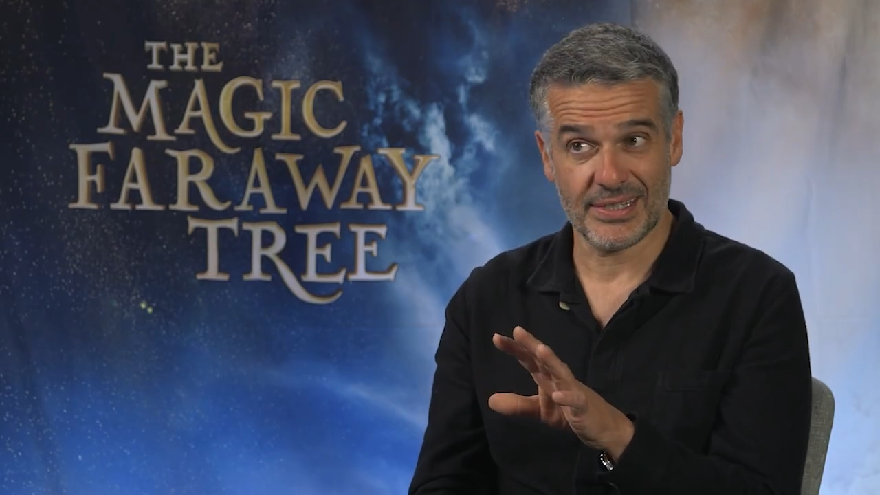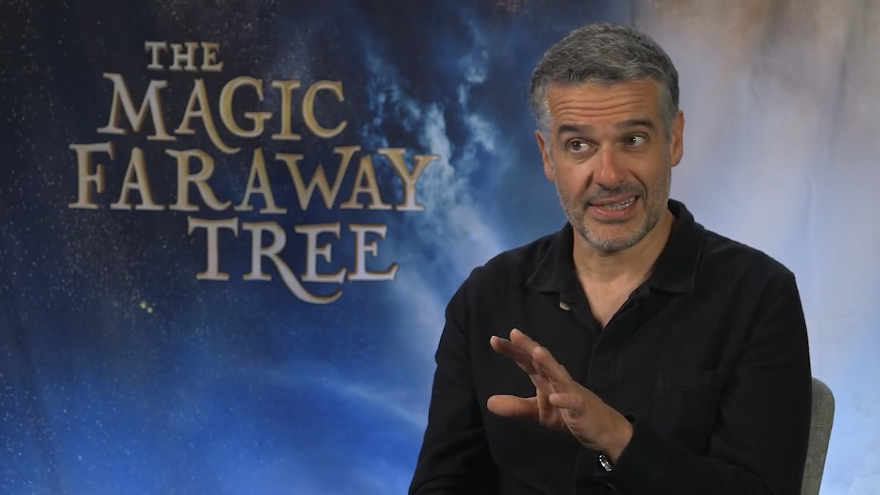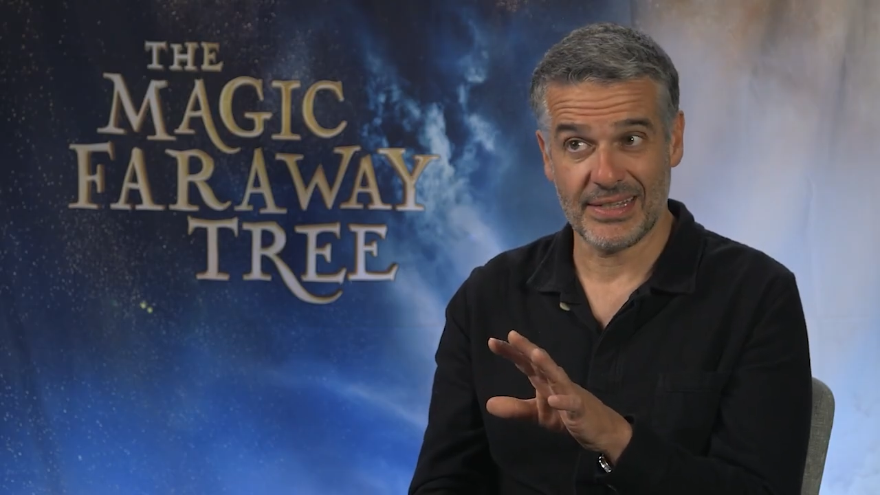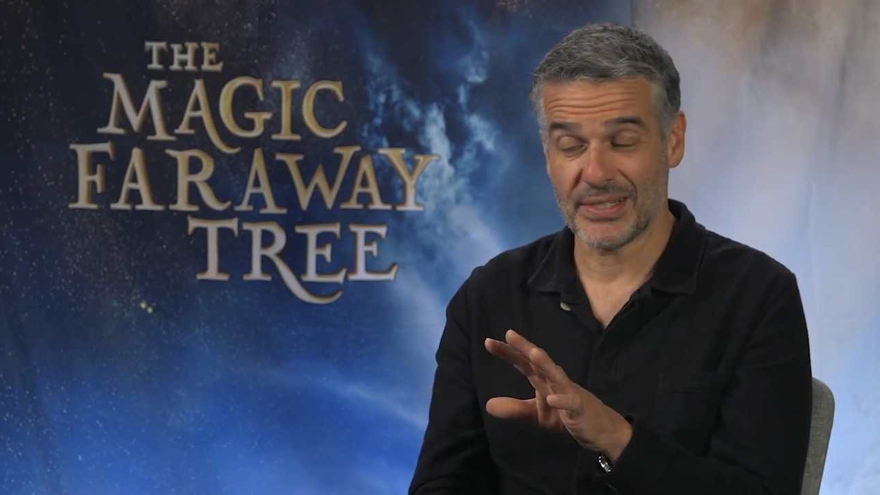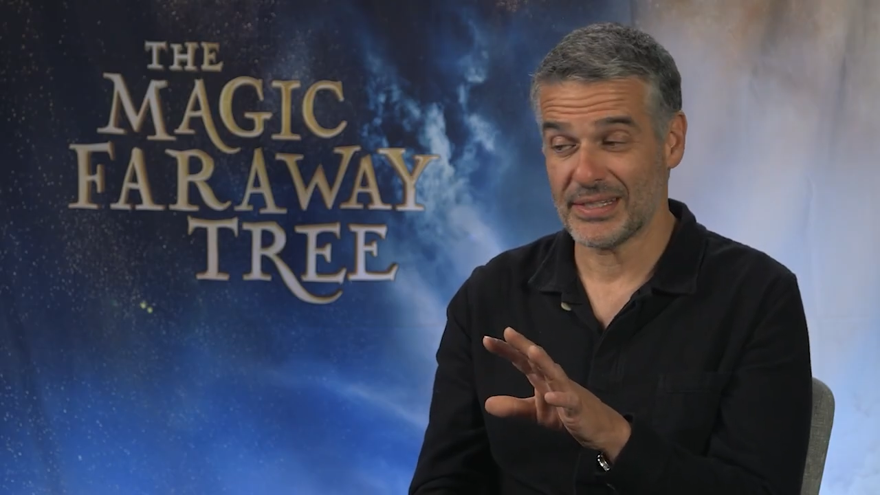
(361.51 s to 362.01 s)

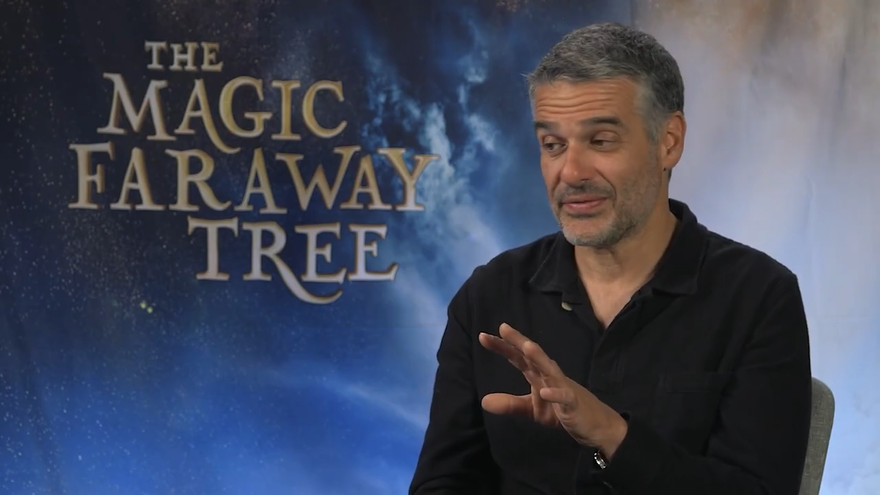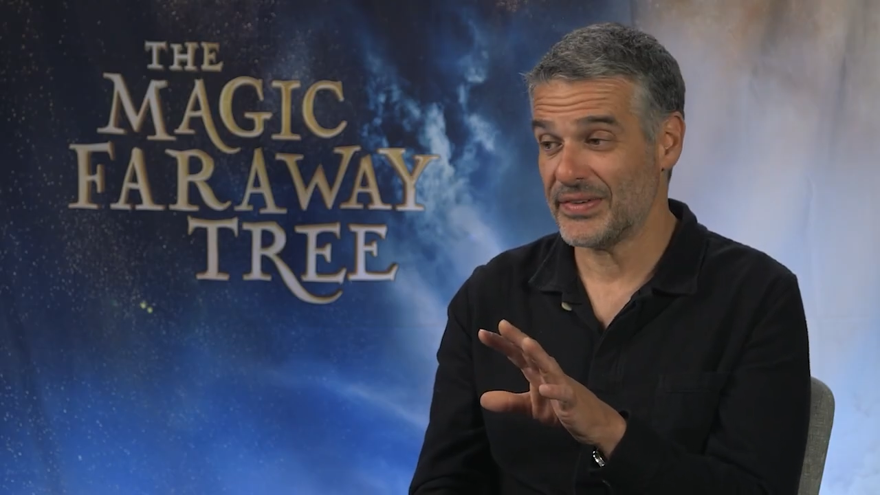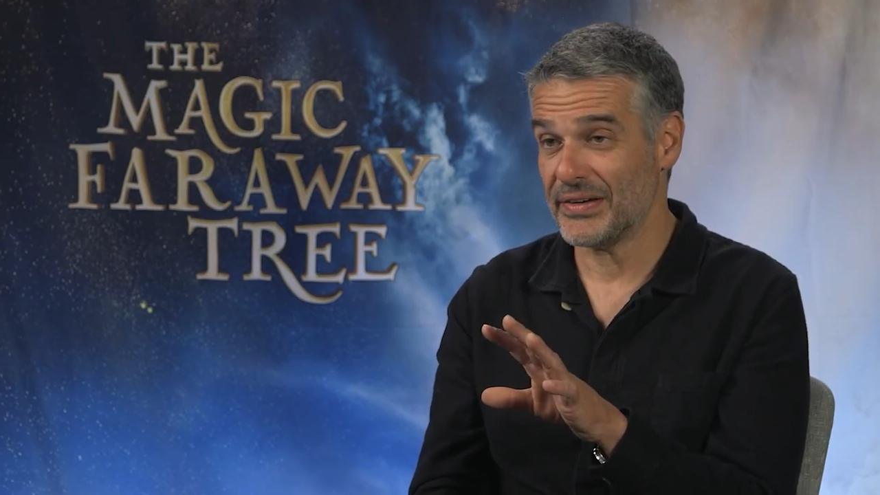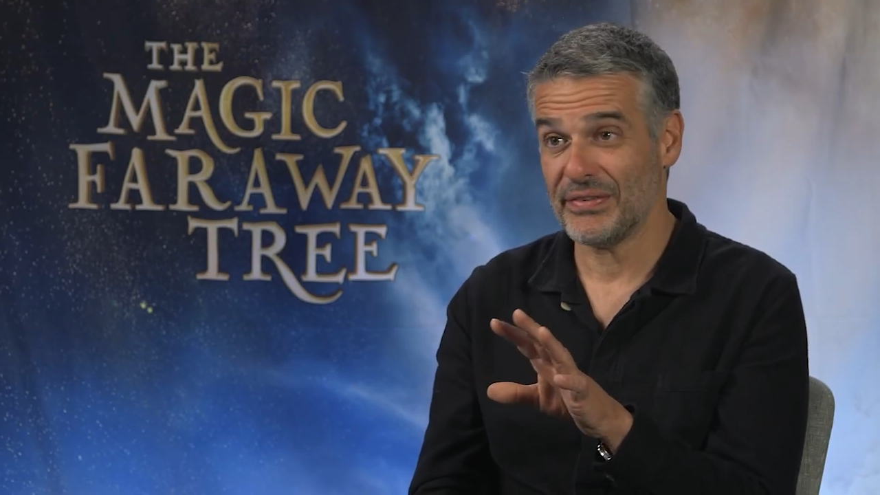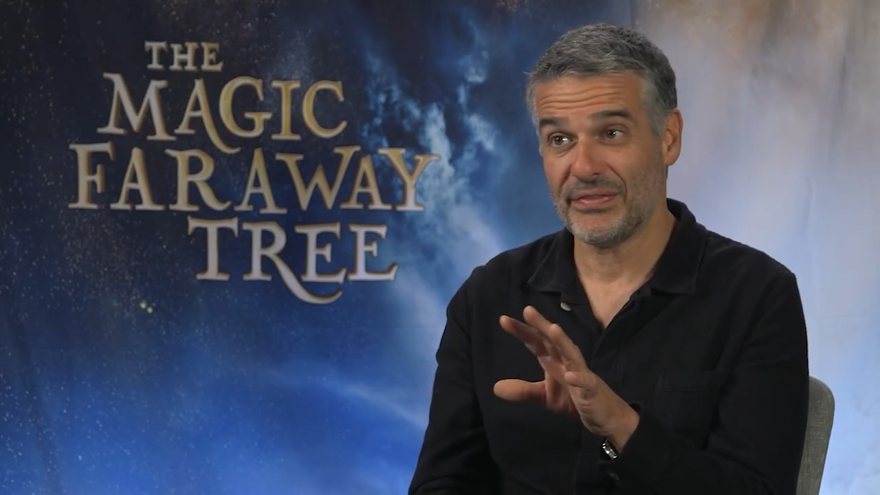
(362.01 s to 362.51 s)
okay, which is a
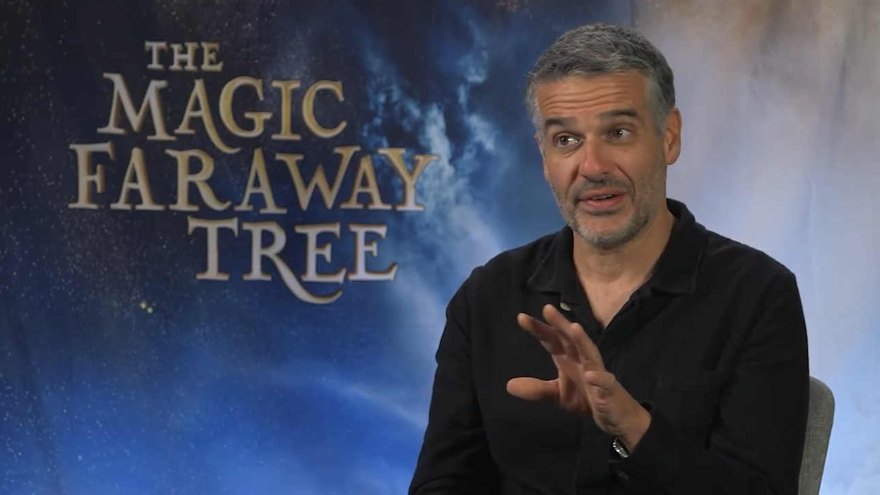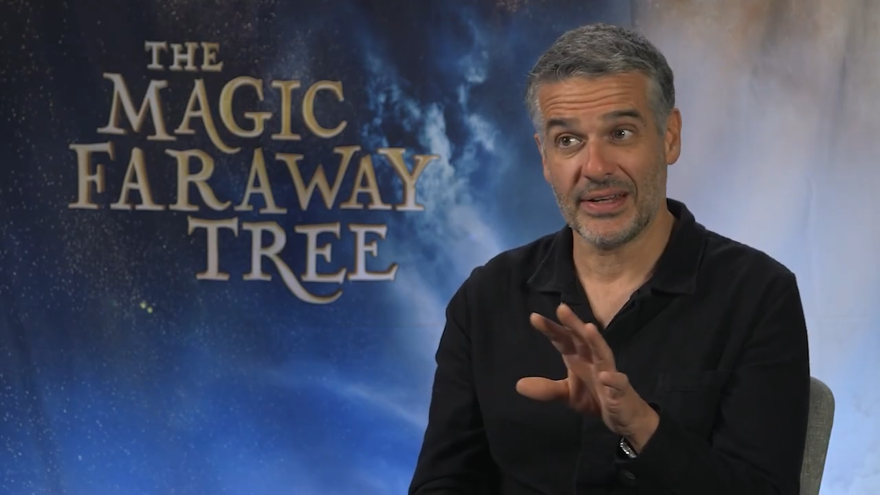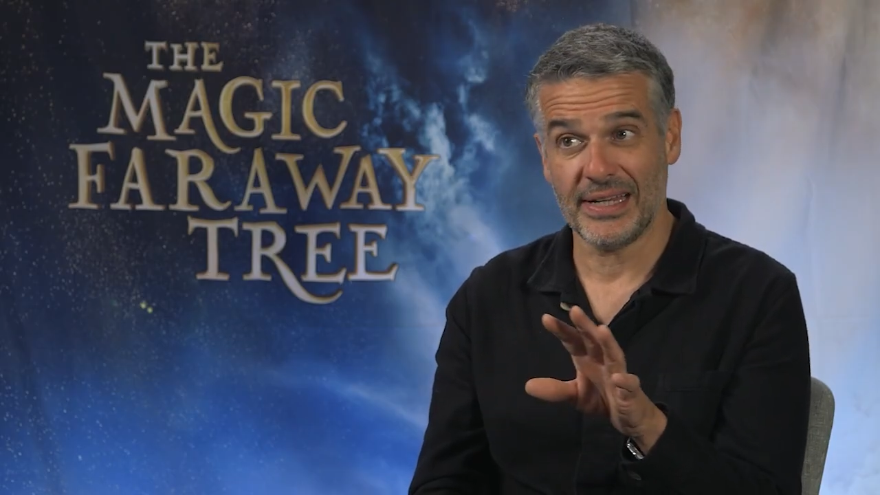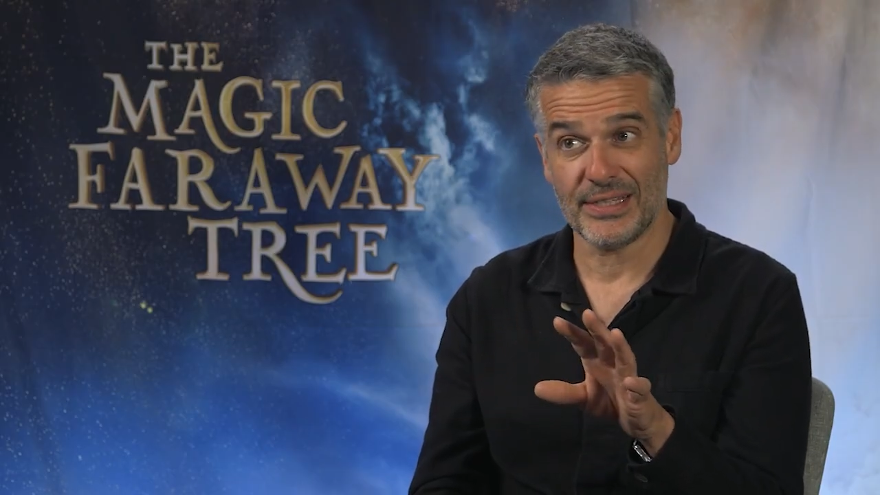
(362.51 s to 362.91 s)
very funny